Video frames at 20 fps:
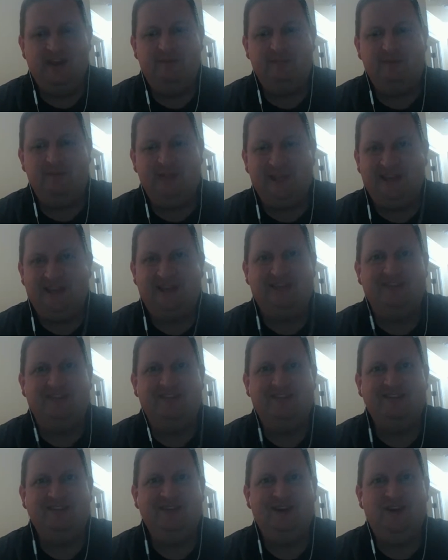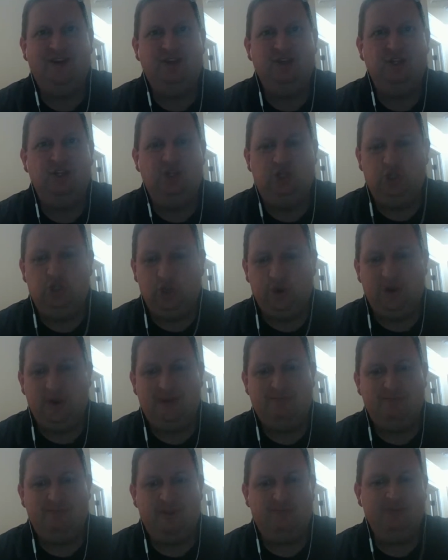Please
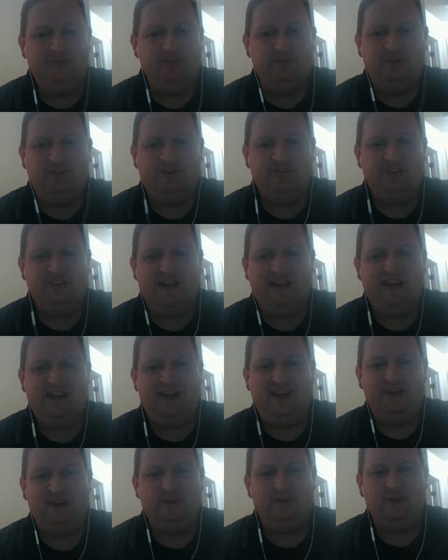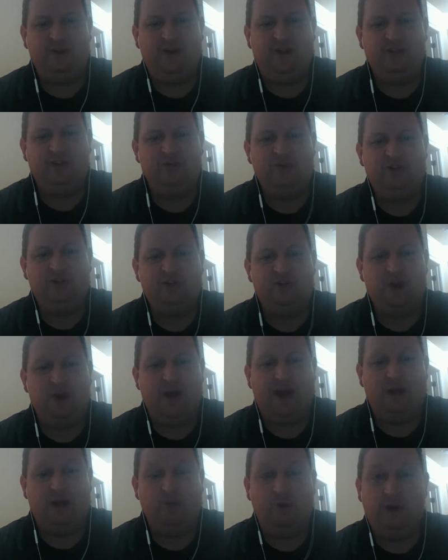join members of St. Andrew as we
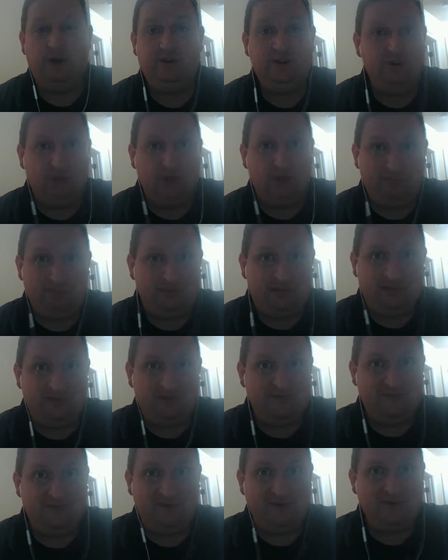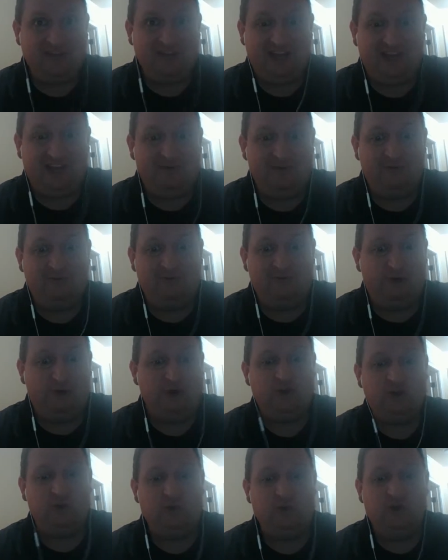try what could be the first ever
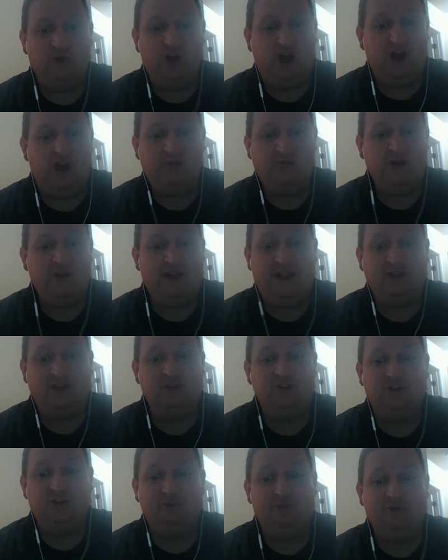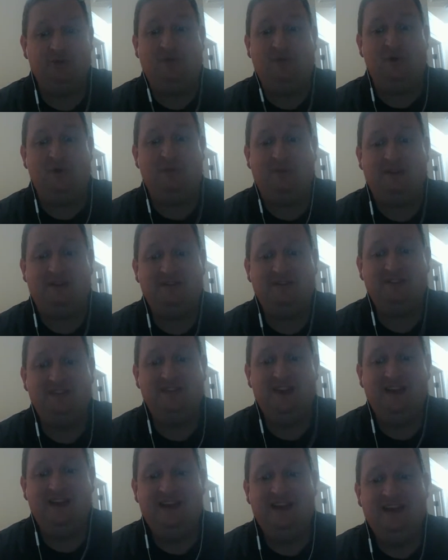virtual congregational performance,
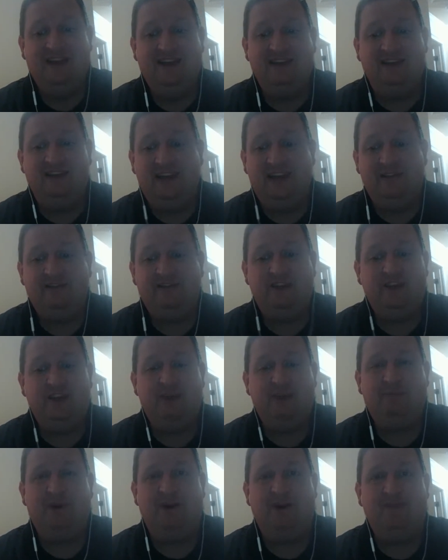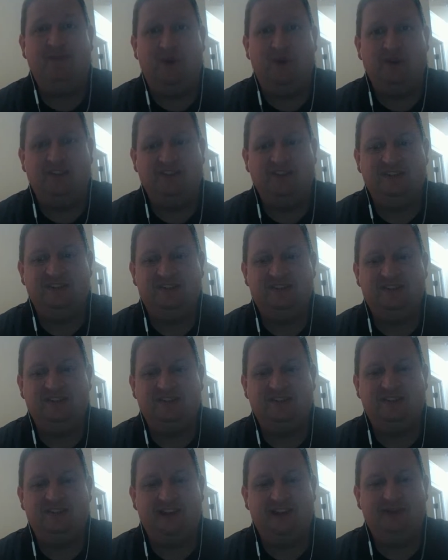lifting up our voices to
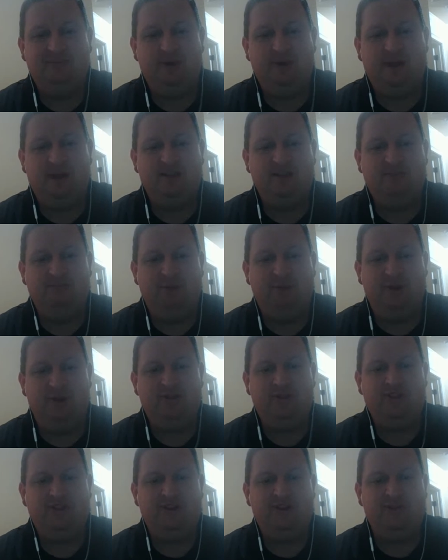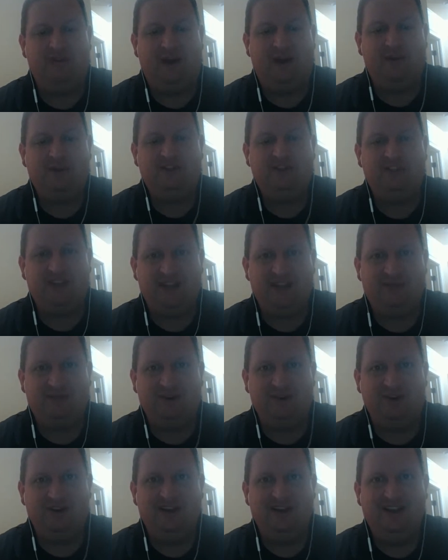celebrate the birth of our
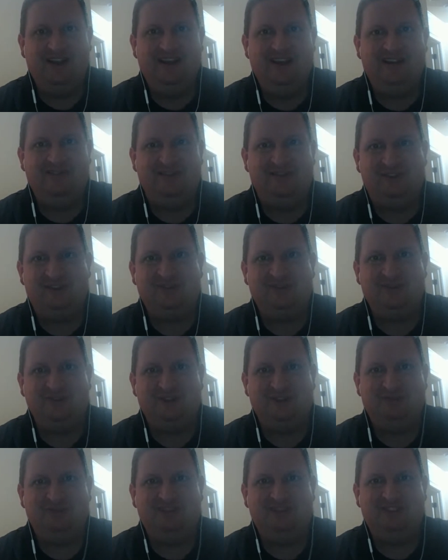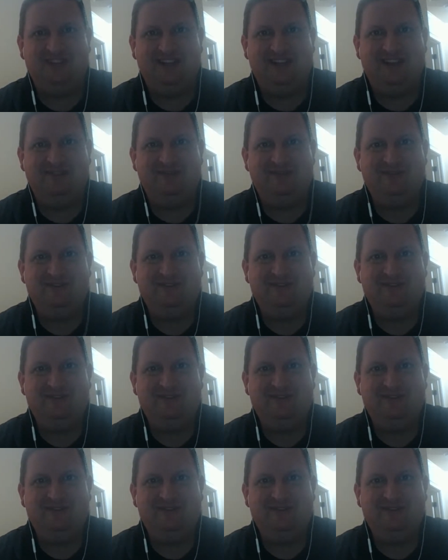Savior this Christmas Eve.